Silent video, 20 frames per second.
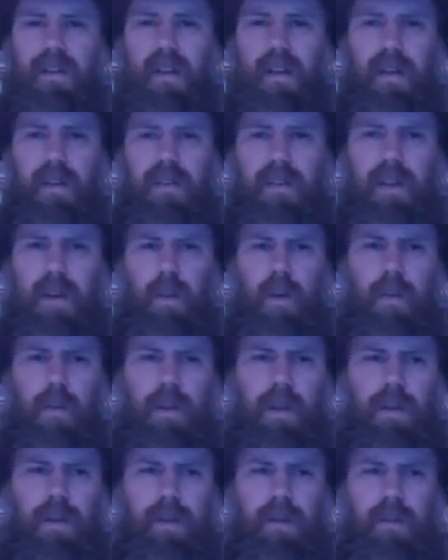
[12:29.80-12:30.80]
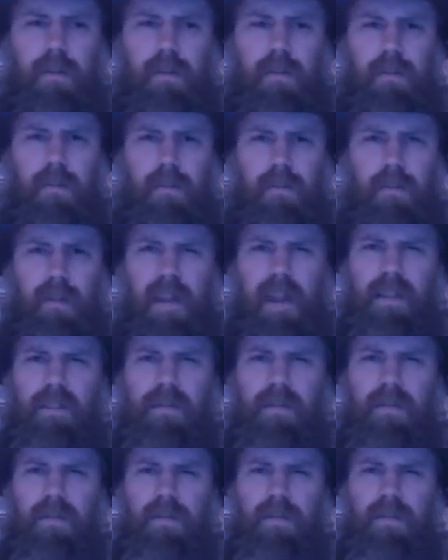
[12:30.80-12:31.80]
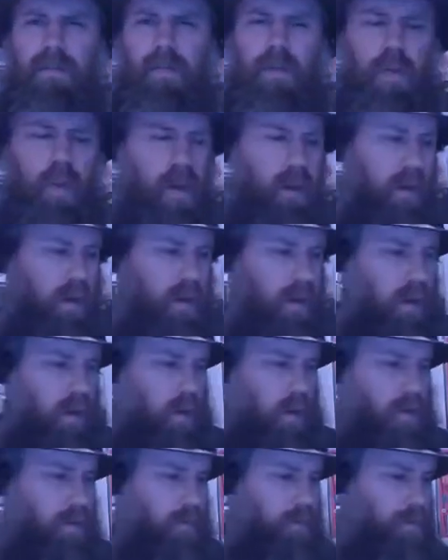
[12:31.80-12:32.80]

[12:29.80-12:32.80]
the OMEN not too long ago